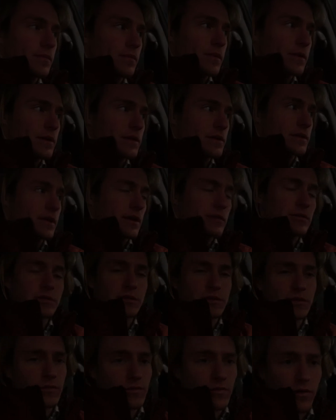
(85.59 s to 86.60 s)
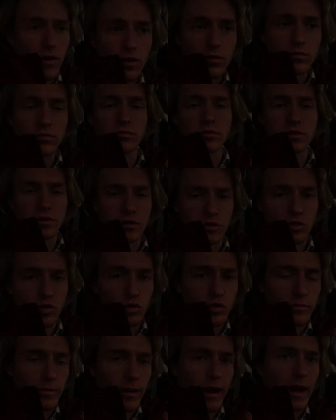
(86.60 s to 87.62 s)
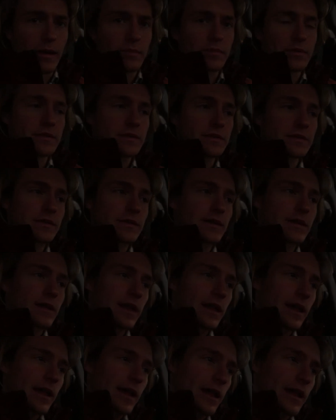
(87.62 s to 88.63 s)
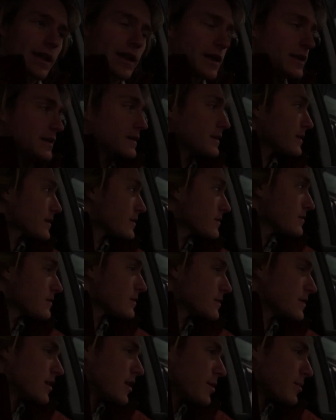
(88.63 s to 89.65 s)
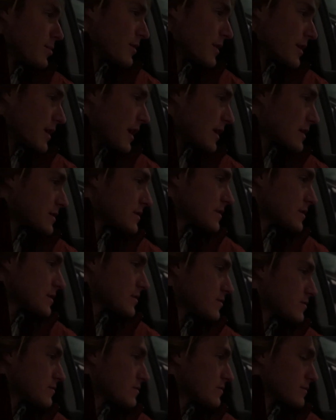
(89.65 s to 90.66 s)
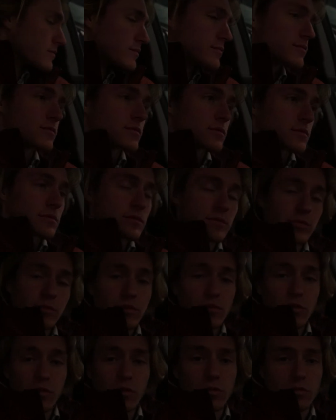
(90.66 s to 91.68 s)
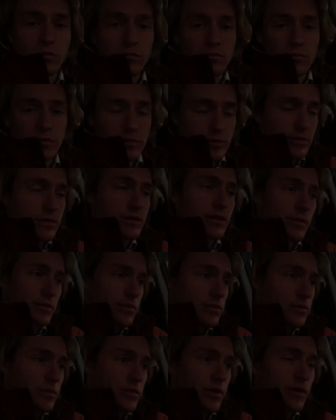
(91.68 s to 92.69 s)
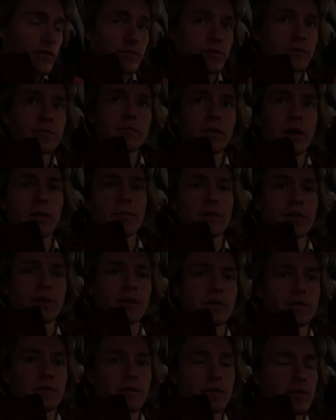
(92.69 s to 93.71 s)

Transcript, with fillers: because I was just following Google Maps, and you know, I'm pretty actually, it's pretty cool. It's pretty, I'm pretty grateful it brought me here.